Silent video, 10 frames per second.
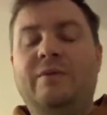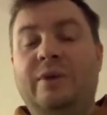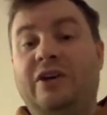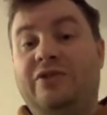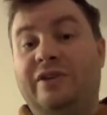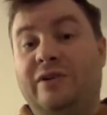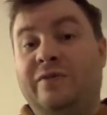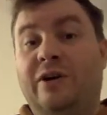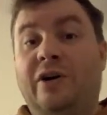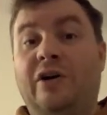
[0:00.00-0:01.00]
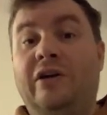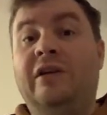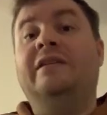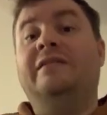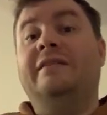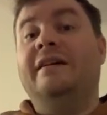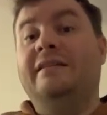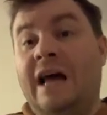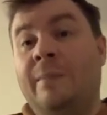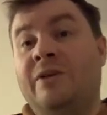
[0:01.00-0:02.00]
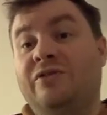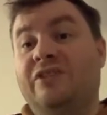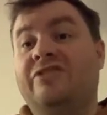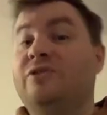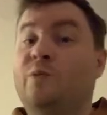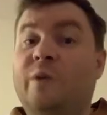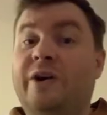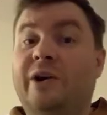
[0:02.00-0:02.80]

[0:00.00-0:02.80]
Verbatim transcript: we got rid of all the damage reduction very